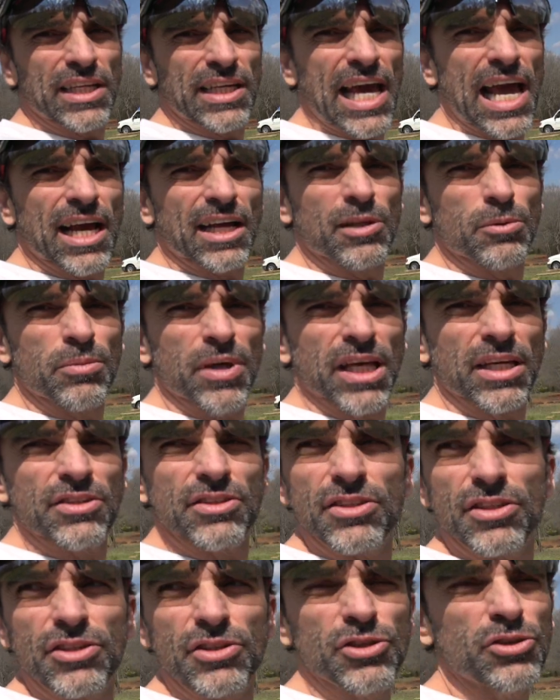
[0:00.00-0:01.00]
can acclimate
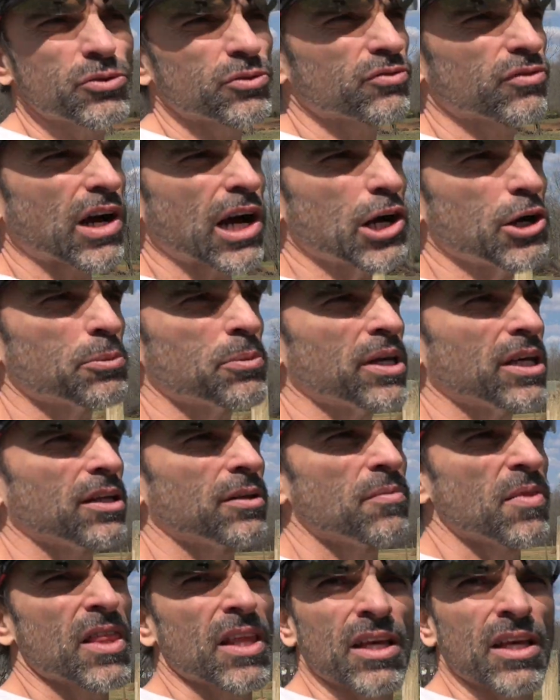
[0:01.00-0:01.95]
to the new environment